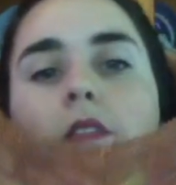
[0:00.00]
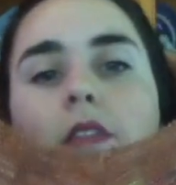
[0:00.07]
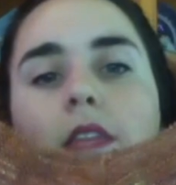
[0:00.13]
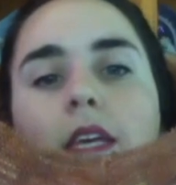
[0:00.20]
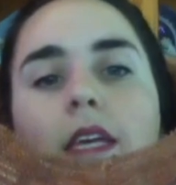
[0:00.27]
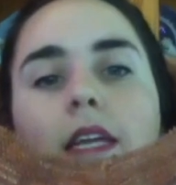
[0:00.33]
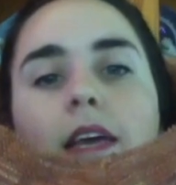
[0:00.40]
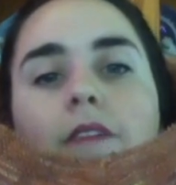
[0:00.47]

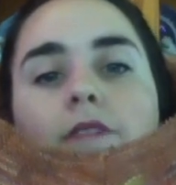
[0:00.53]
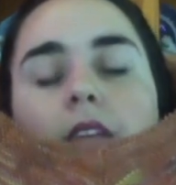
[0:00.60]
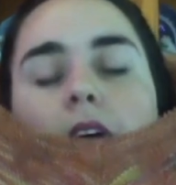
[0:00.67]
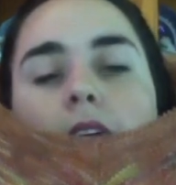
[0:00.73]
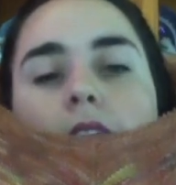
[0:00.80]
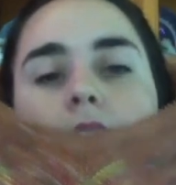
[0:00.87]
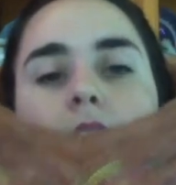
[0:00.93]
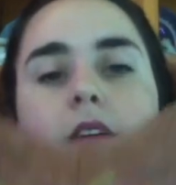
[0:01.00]
the
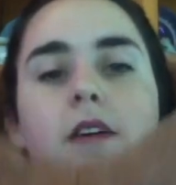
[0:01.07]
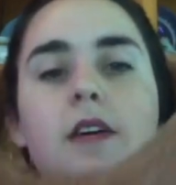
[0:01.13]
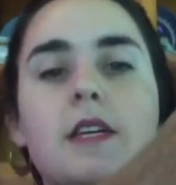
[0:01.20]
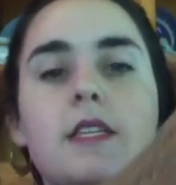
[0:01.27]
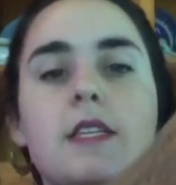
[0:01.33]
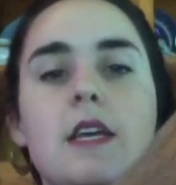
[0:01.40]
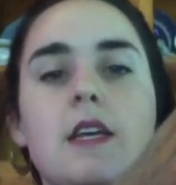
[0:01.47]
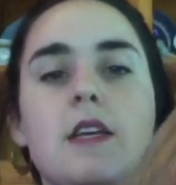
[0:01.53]
left-hand
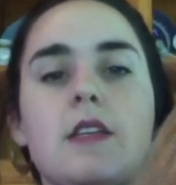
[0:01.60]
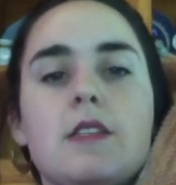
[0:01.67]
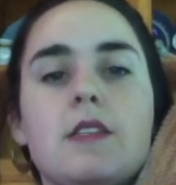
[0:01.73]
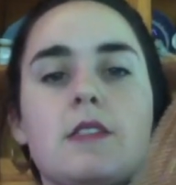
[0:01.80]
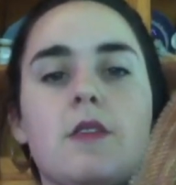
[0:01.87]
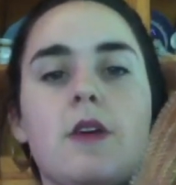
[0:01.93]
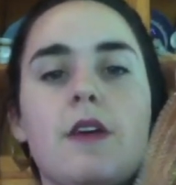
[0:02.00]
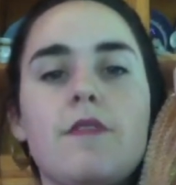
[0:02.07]
side.
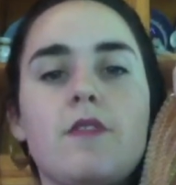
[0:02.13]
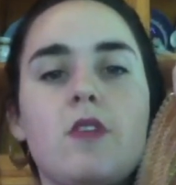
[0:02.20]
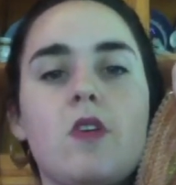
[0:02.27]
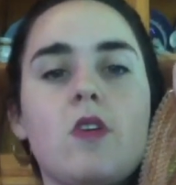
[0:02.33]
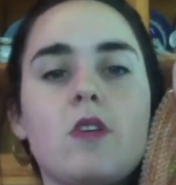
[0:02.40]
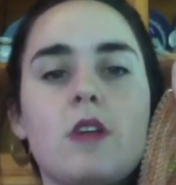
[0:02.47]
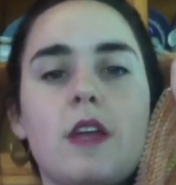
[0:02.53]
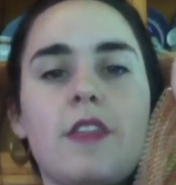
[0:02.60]
So
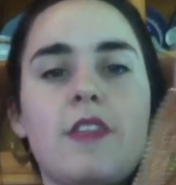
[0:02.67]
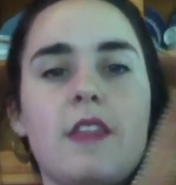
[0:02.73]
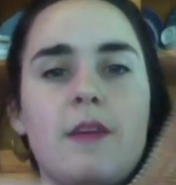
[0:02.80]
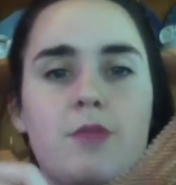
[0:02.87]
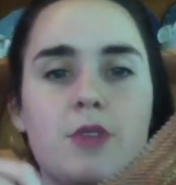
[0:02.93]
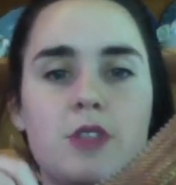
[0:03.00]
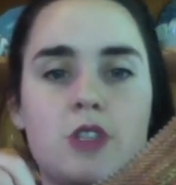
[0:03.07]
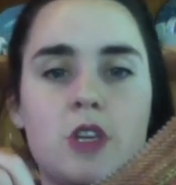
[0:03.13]

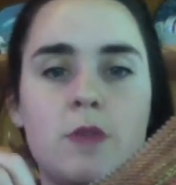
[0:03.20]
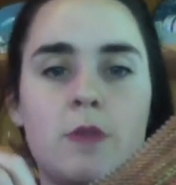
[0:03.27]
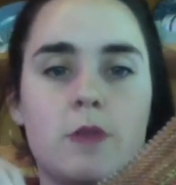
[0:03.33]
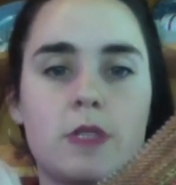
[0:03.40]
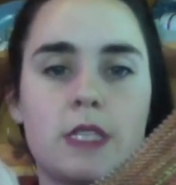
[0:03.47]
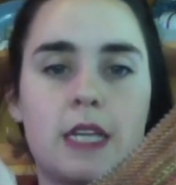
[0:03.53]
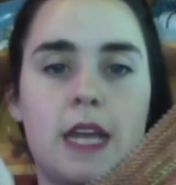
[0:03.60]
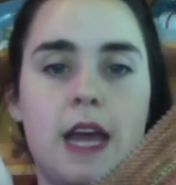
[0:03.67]
I'm presuming
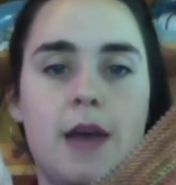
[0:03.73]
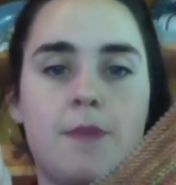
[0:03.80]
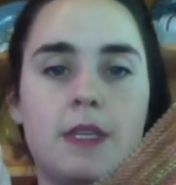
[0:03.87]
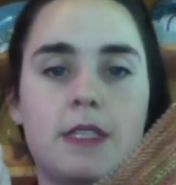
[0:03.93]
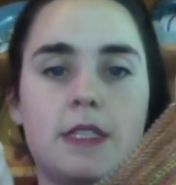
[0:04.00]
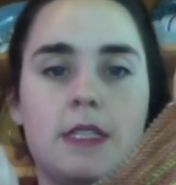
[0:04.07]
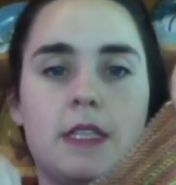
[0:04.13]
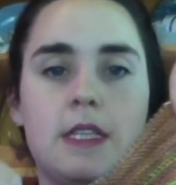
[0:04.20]
what's going to
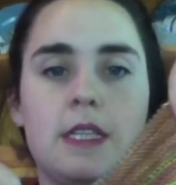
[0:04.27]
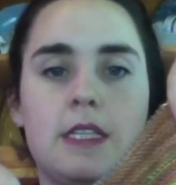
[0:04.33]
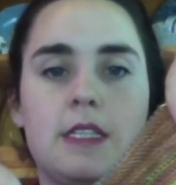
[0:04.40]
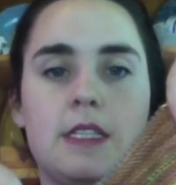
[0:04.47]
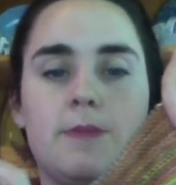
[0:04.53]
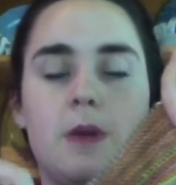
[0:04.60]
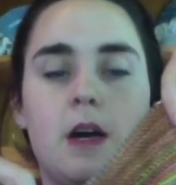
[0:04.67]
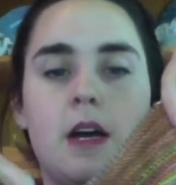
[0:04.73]
happen is that this
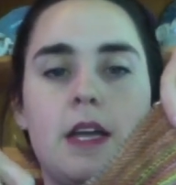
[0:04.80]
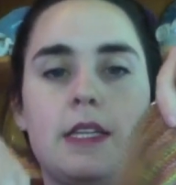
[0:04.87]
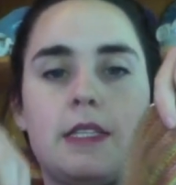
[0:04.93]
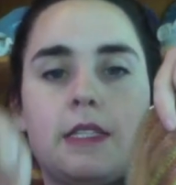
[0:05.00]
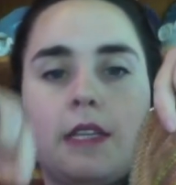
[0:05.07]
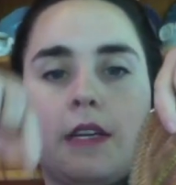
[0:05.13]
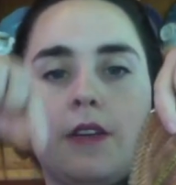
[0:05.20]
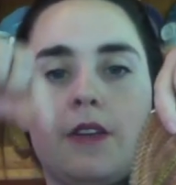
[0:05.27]
spine
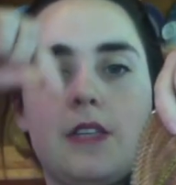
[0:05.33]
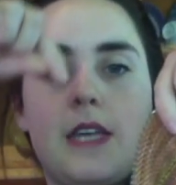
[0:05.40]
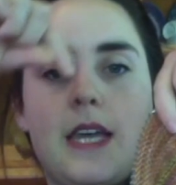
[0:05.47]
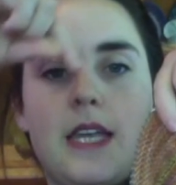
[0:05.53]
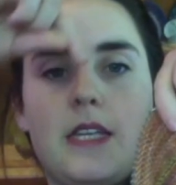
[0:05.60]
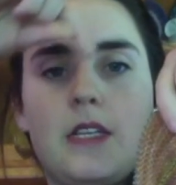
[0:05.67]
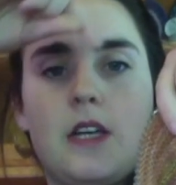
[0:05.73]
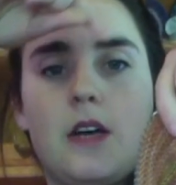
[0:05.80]
is going to
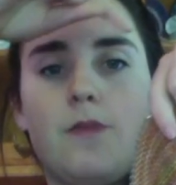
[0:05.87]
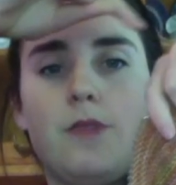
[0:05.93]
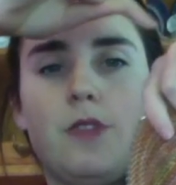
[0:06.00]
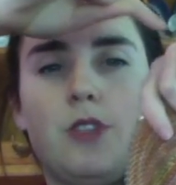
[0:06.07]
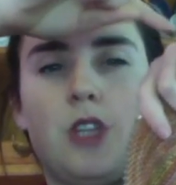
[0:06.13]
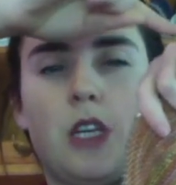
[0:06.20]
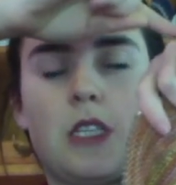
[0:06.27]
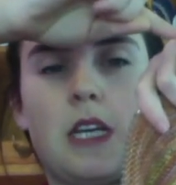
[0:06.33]
end up
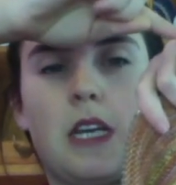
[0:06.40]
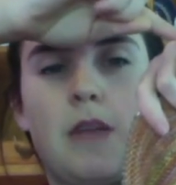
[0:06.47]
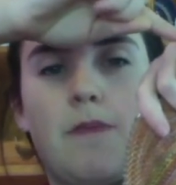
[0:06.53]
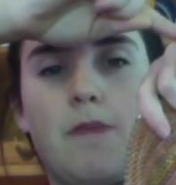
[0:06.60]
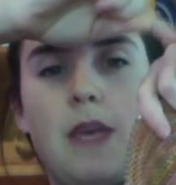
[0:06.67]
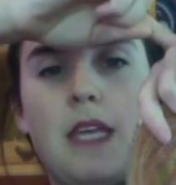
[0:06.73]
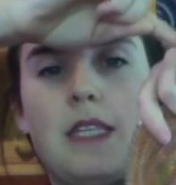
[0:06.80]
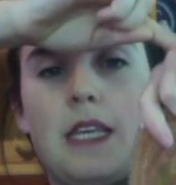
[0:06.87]
just kind of
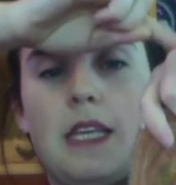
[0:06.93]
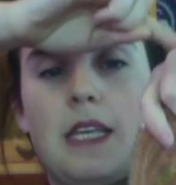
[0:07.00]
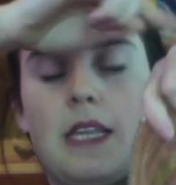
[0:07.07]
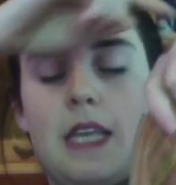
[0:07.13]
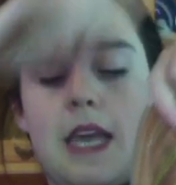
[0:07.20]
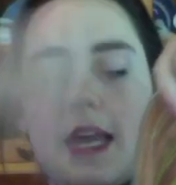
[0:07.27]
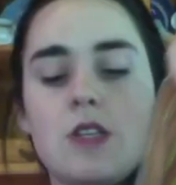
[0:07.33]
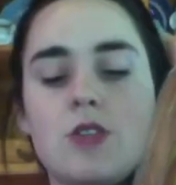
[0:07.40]
meeting
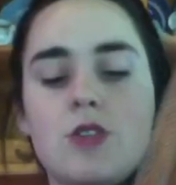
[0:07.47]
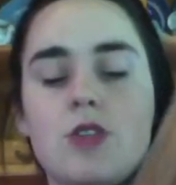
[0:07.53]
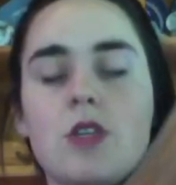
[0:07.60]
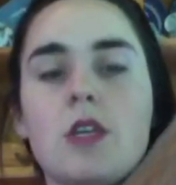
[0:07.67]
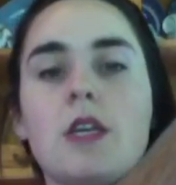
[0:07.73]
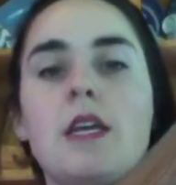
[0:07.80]
the edge,